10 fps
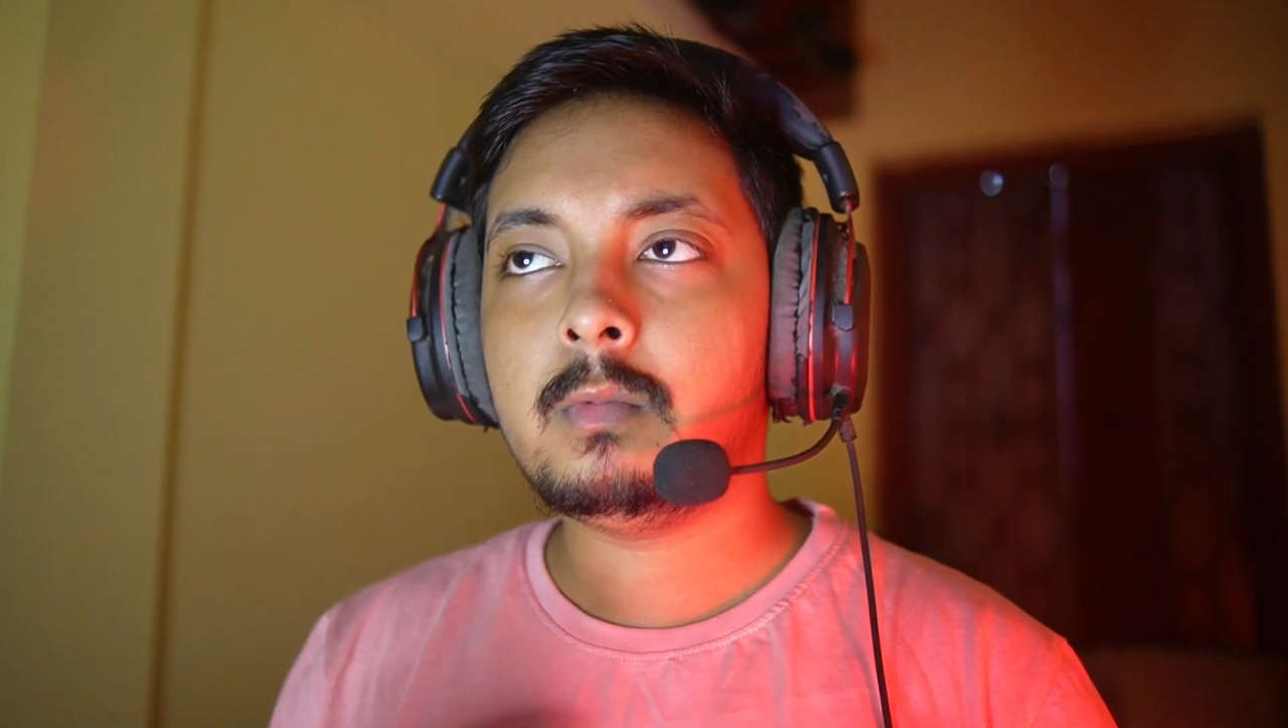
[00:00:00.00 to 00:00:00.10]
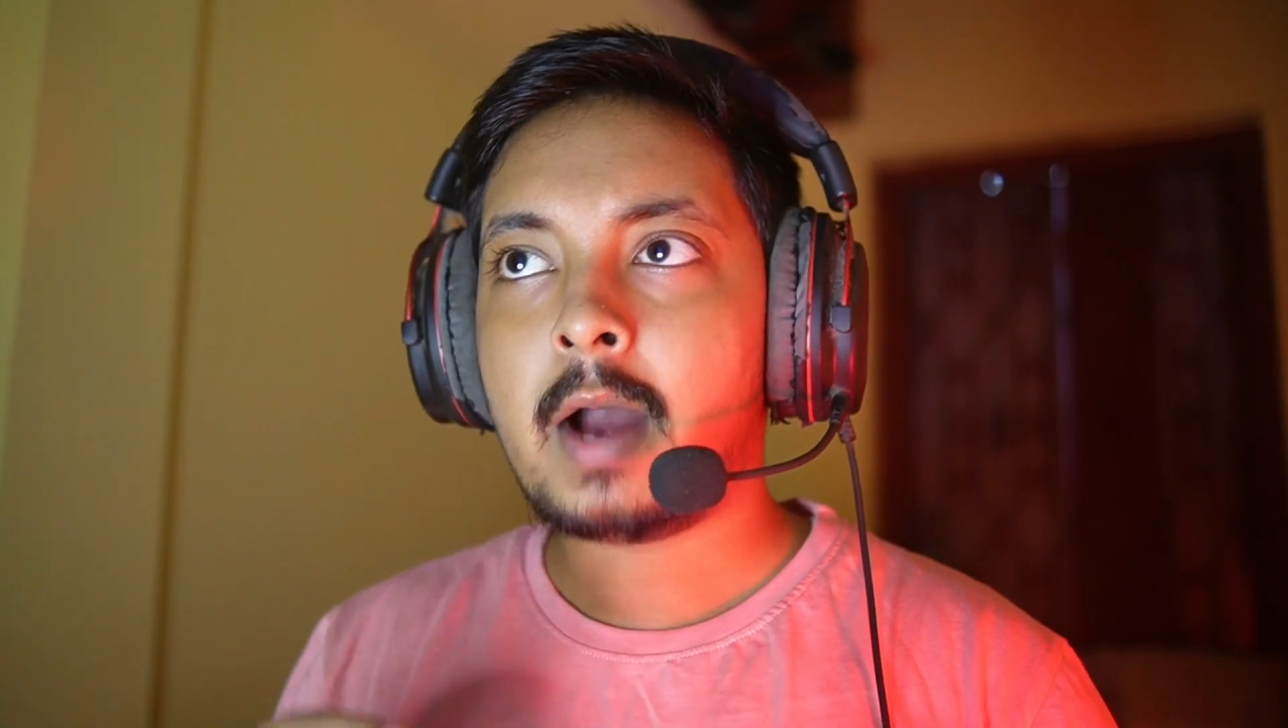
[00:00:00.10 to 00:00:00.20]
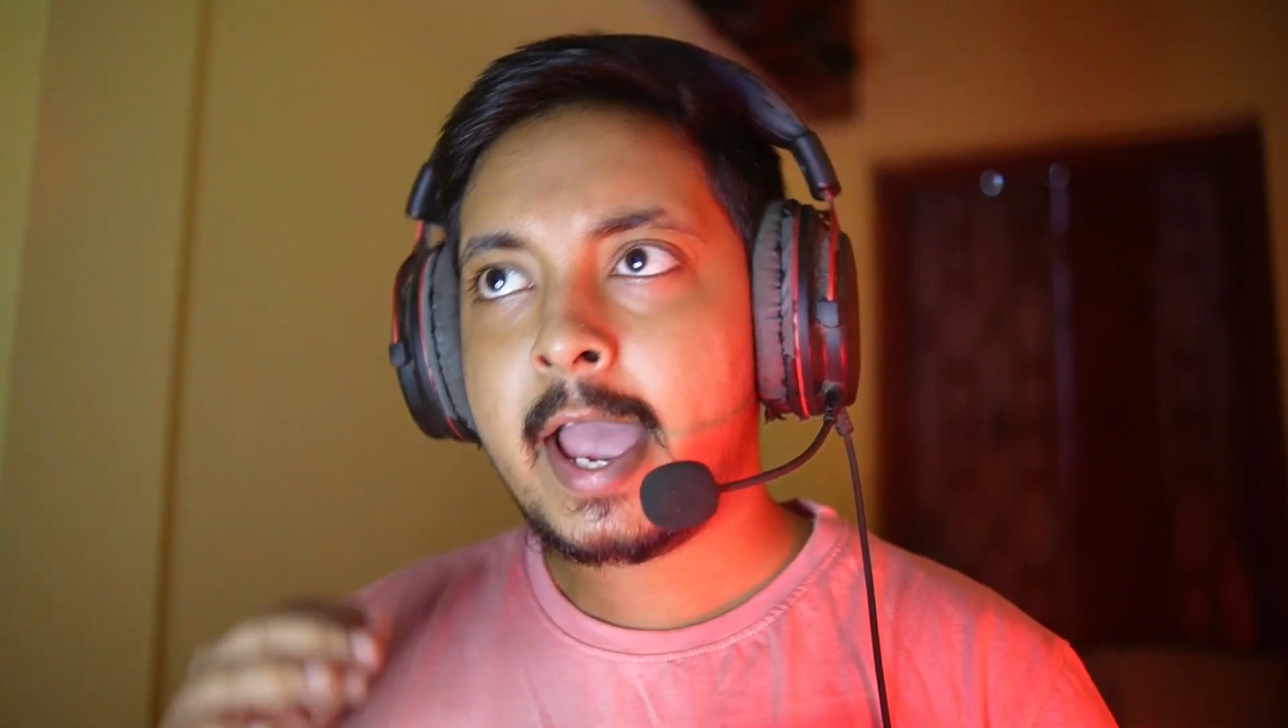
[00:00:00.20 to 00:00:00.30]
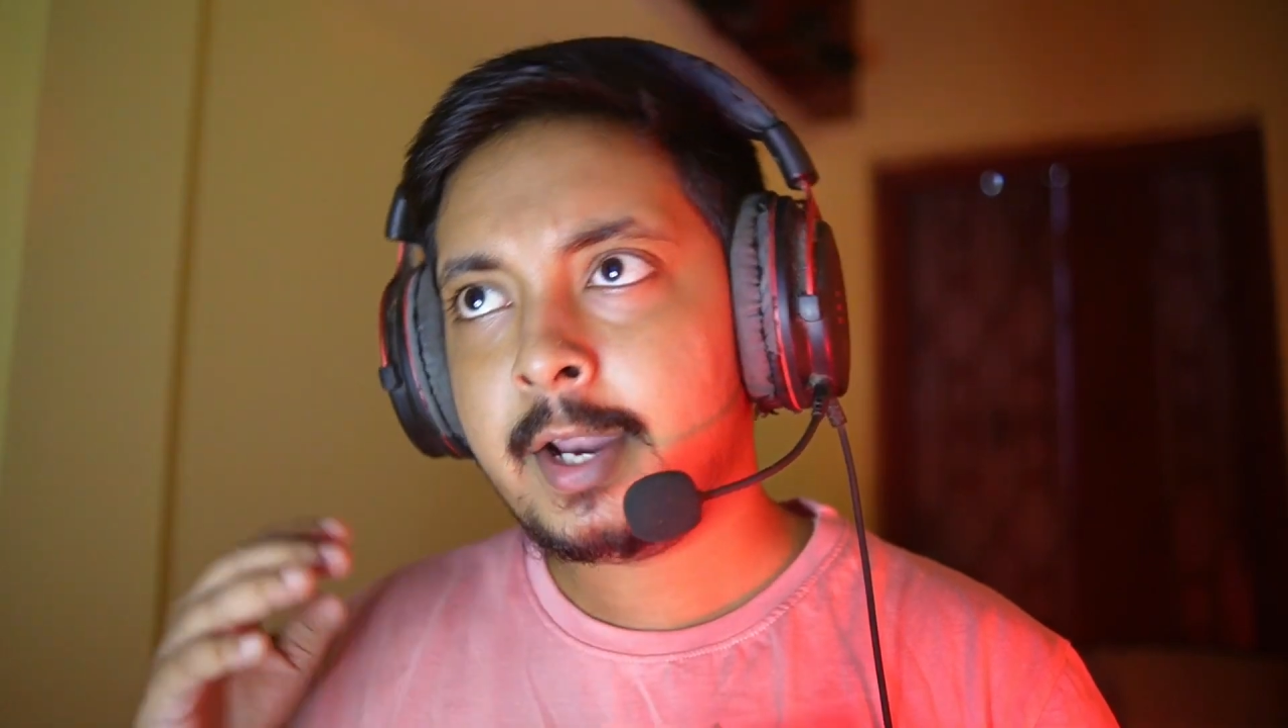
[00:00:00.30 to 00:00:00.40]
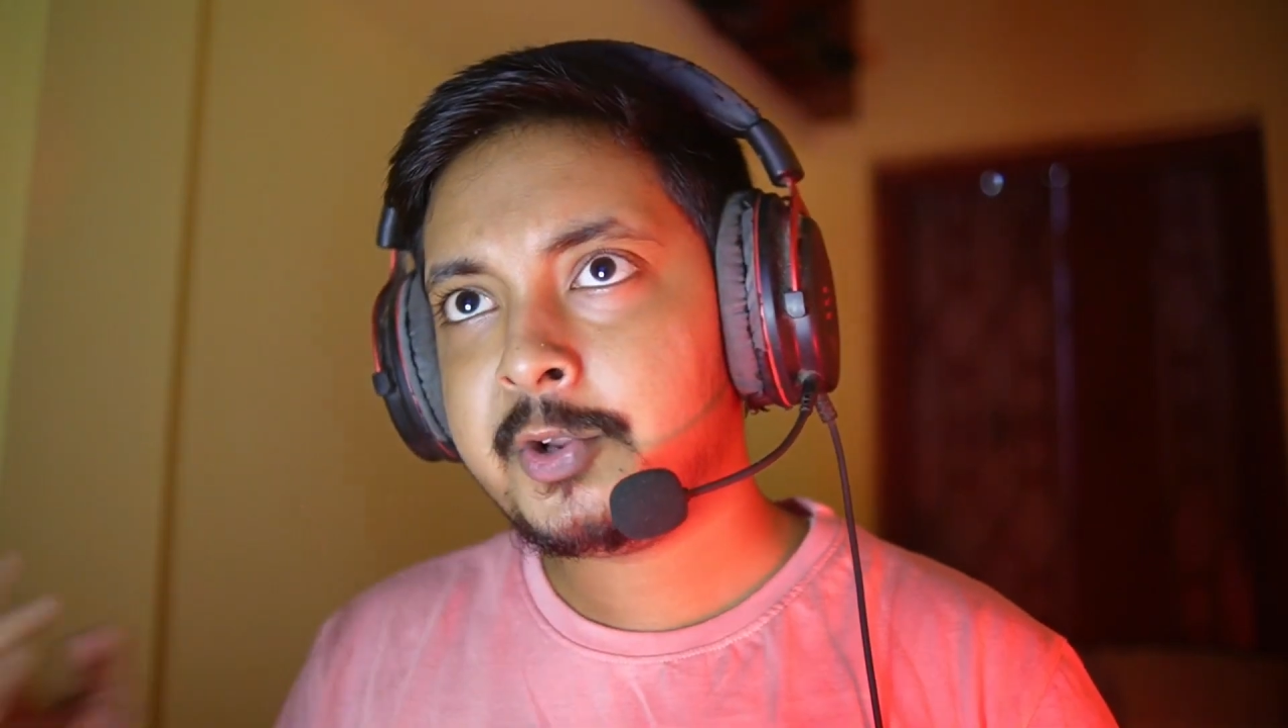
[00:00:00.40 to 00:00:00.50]

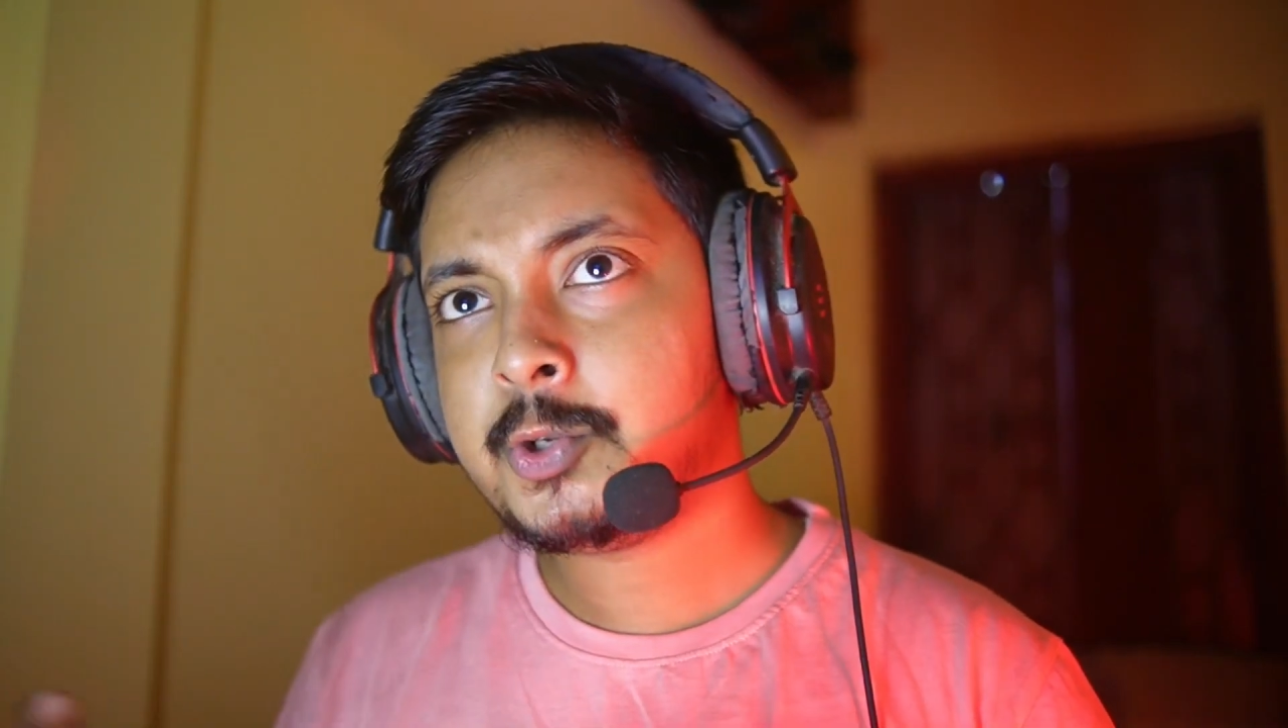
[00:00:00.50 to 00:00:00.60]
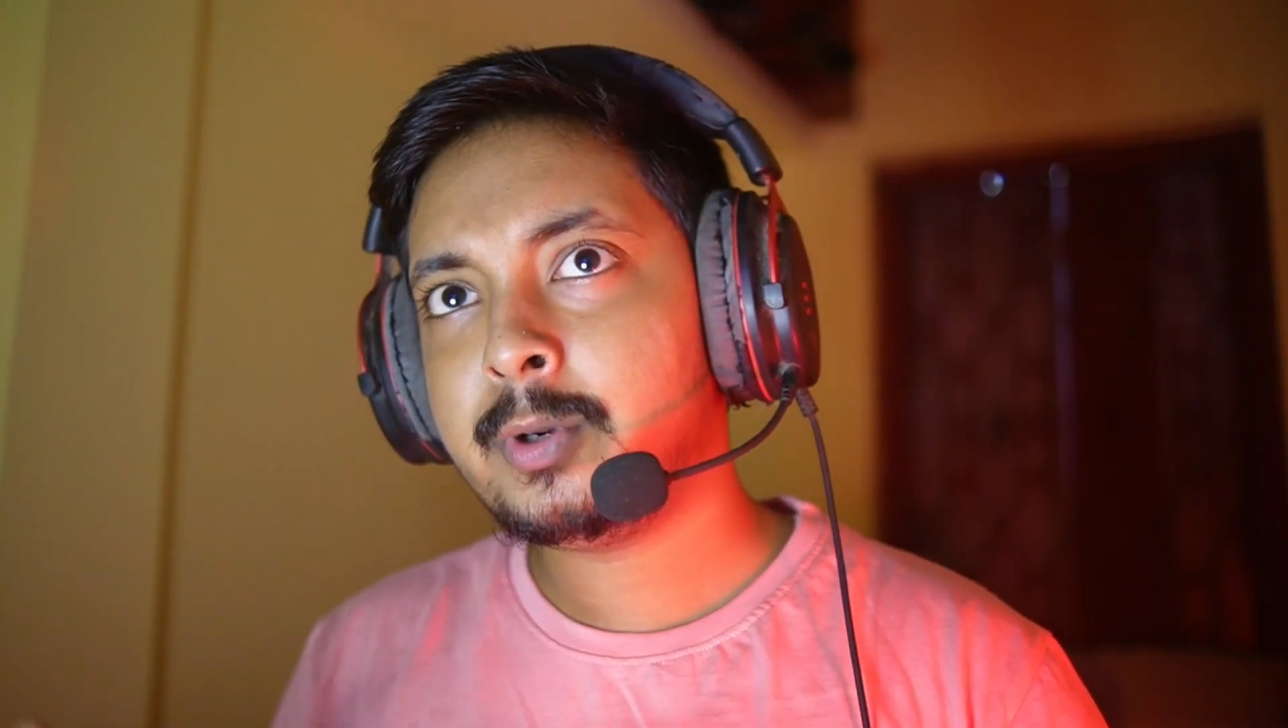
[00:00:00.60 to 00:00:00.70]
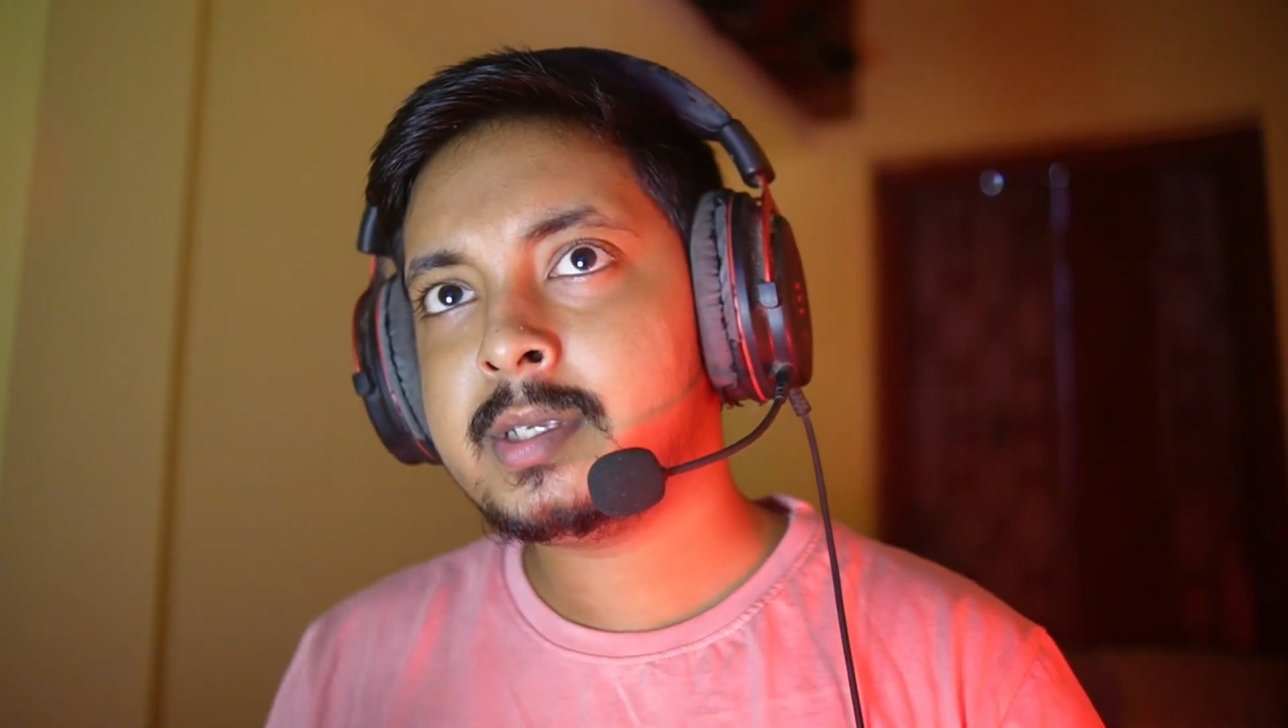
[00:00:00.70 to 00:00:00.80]
I understood